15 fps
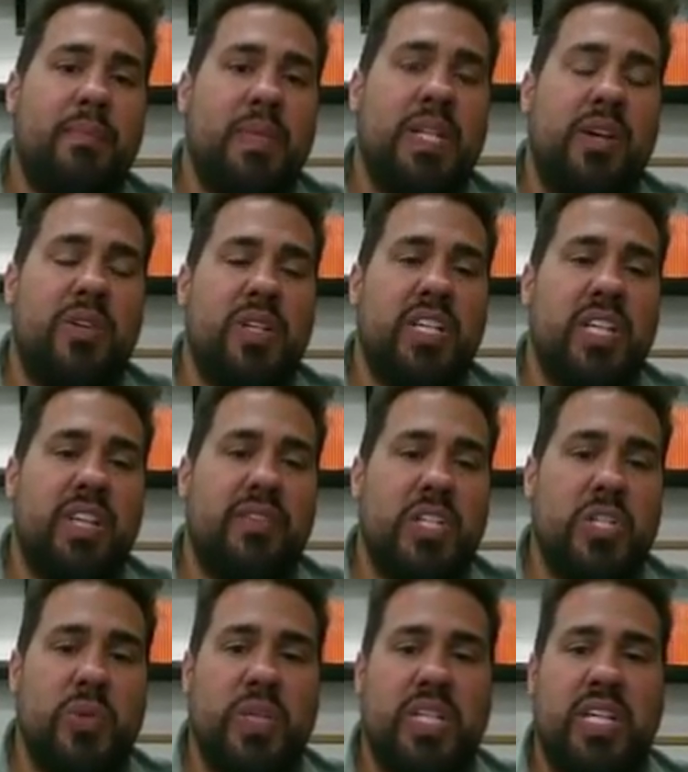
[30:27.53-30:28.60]
You could give
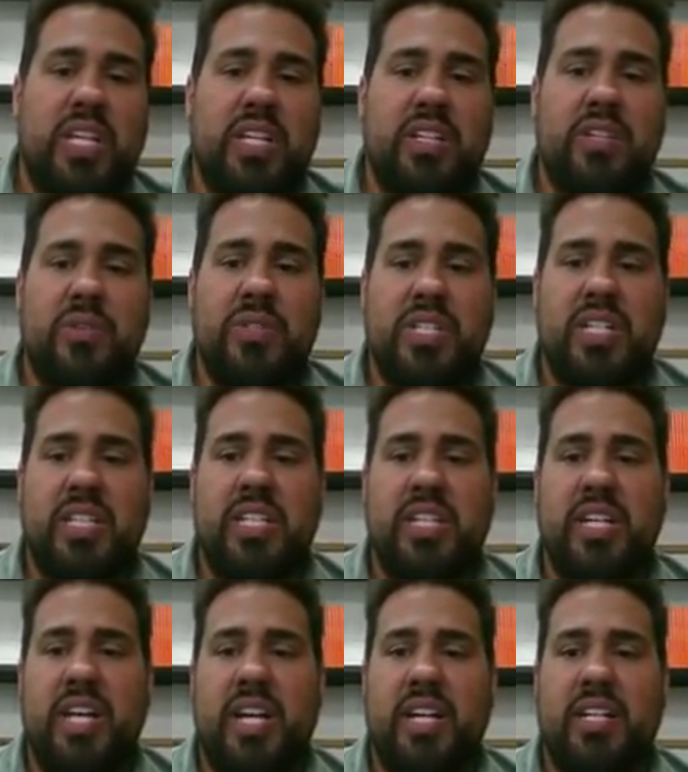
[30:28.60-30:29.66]
it to a kid using
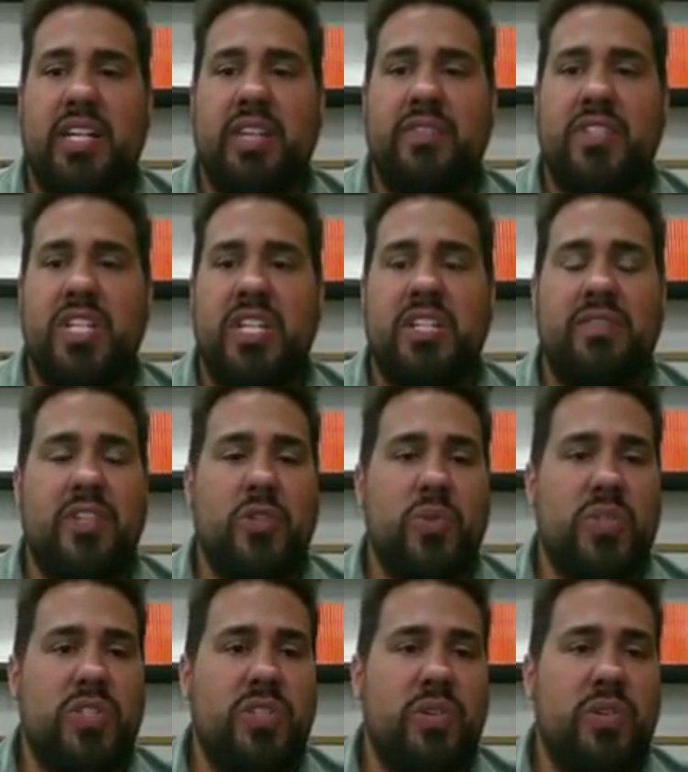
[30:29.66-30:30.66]
the Give to Individual